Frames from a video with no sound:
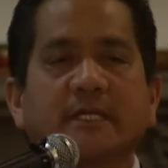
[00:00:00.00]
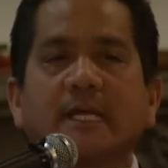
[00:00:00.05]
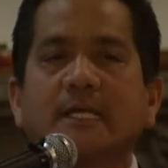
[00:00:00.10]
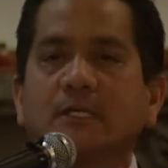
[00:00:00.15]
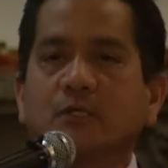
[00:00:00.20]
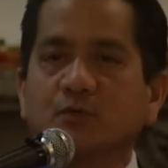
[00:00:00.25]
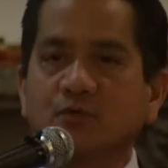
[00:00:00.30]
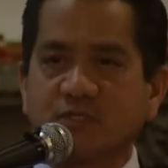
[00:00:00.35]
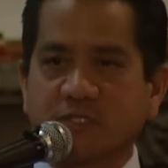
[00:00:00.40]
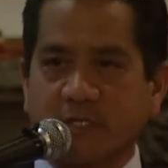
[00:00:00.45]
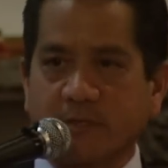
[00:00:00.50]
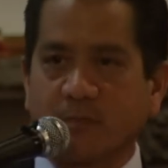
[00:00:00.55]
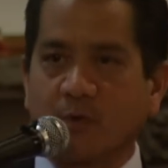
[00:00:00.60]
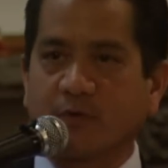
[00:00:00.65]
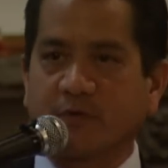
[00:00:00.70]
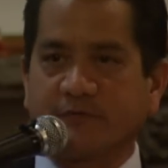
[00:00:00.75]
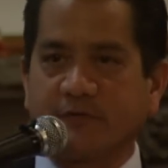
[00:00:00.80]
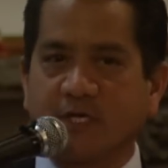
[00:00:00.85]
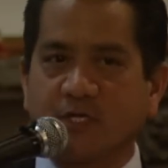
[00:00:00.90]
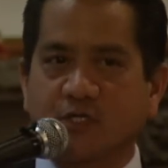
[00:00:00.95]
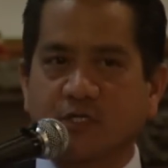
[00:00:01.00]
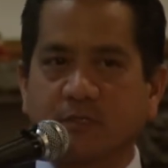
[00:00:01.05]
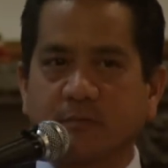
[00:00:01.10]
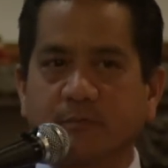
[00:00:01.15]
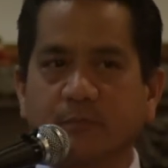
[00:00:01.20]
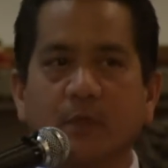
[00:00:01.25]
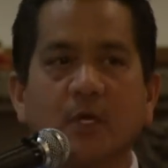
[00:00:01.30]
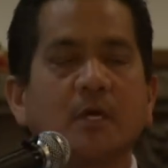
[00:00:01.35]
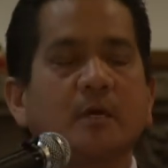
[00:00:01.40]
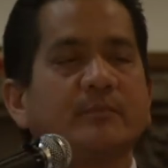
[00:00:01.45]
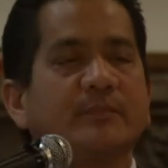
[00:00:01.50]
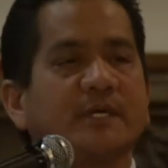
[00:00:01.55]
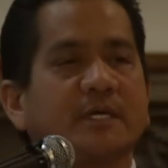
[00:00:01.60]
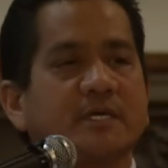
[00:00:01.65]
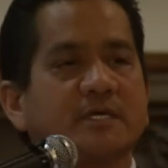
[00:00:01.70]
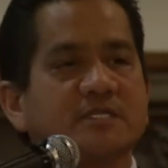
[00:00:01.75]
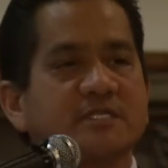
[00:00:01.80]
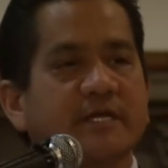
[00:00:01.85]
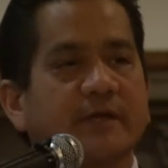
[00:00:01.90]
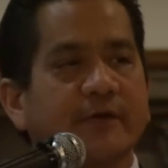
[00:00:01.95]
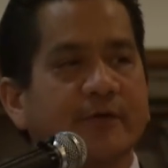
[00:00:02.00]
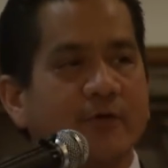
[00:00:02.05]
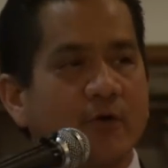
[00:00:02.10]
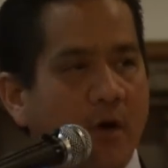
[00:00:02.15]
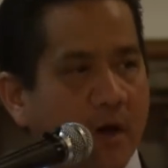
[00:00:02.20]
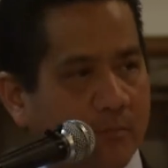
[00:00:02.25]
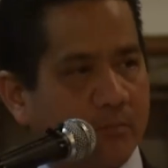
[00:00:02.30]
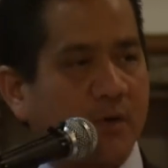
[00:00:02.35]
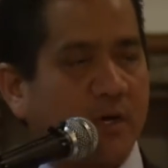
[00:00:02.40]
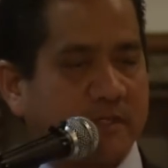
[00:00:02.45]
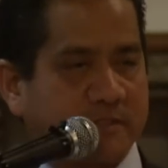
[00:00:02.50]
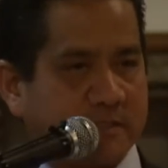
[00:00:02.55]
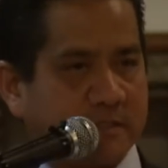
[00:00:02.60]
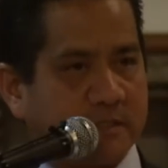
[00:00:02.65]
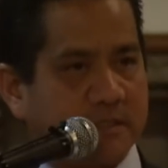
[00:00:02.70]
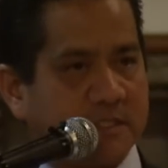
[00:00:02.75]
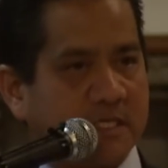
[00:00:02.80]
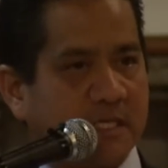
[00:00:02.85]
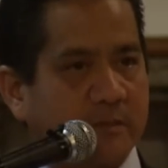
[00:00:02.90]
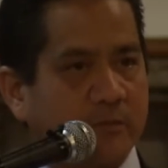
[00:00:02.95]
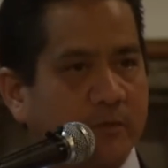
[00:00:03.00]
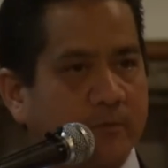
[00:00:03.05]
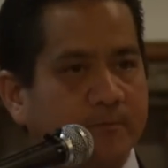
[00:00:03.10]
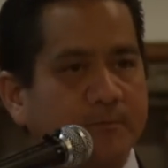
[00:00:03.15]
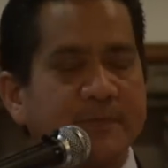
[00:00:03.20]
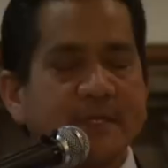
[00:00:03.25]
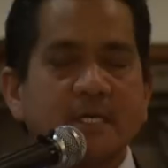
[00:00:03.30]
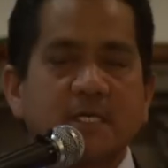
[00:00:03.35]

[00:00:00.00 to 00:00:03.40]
they lose their motivation because they're not brought to the table.